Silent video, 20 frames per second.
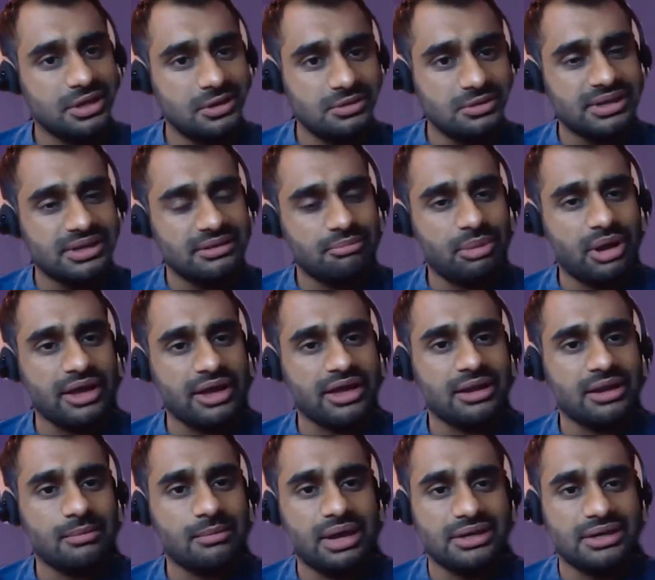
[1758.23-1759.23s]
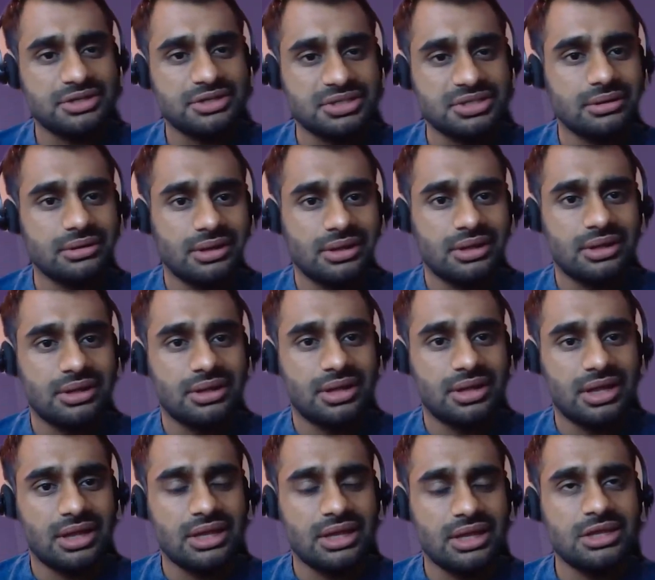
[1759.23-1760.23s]
but I can imagine
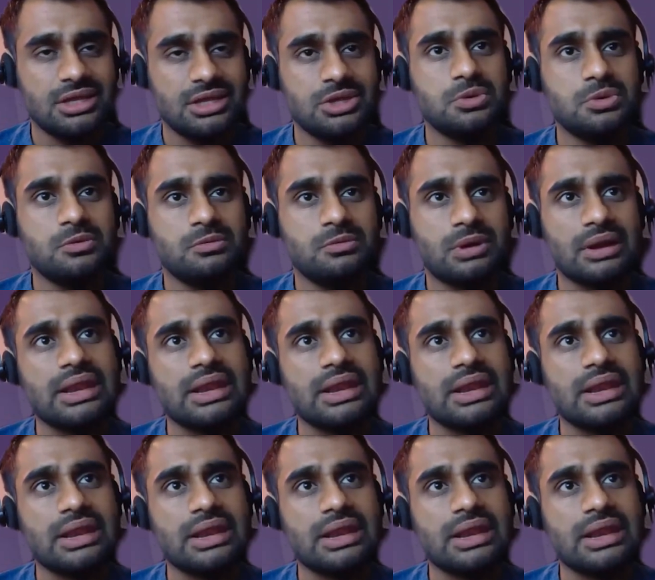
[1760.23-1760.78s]
you are now